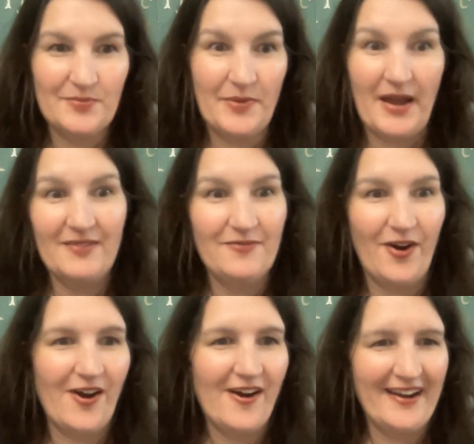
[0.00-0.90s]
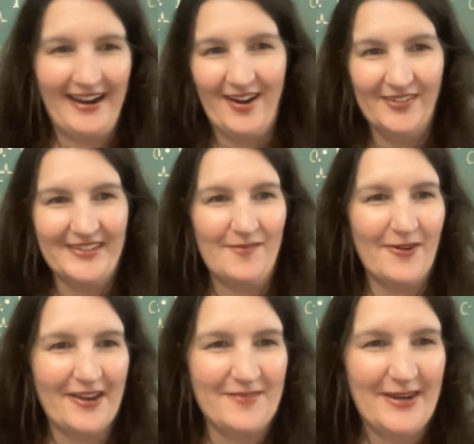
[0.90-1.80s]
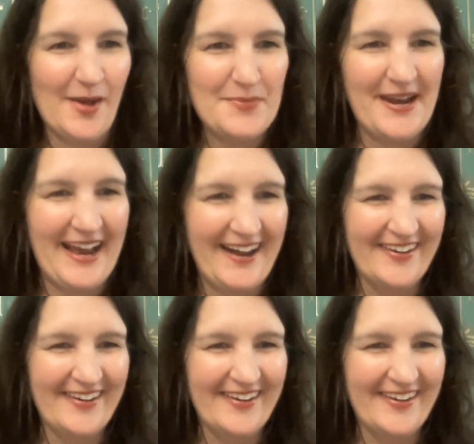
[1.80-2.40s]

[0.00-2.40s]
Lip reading: by far. And I'll never give it up now.